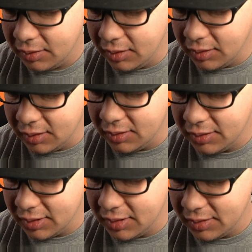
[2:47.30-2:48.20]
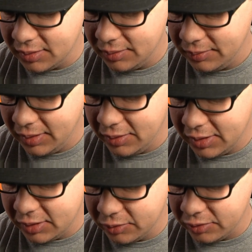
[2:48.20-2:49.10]
And
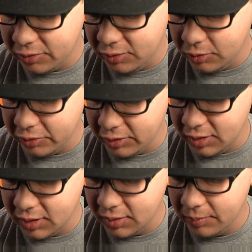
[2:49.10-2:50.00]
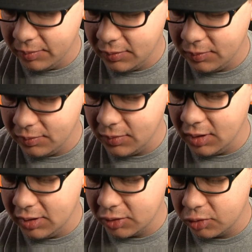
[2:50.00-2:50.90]
Ariados is using
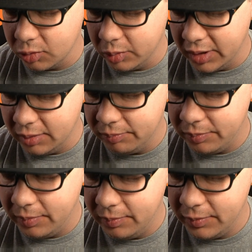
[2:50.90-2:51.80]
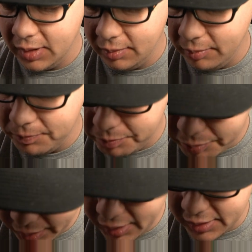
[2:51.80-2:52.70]
Electro Web,
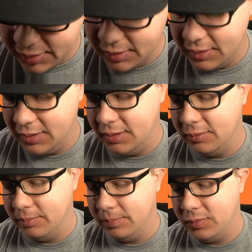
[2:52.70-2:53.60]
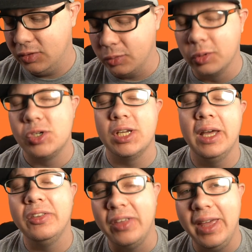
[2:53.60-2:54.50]
but Torchic
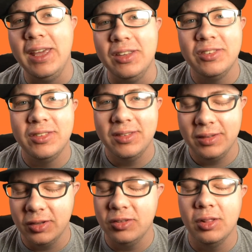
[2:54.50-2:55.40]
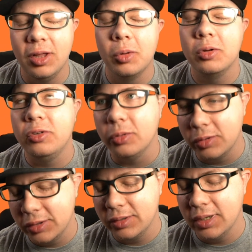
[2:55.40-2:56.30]
has haste, because it lowers
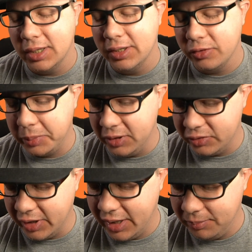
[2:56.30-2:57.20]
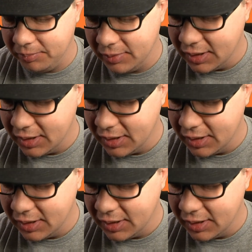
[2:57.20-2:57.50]
your speed stat.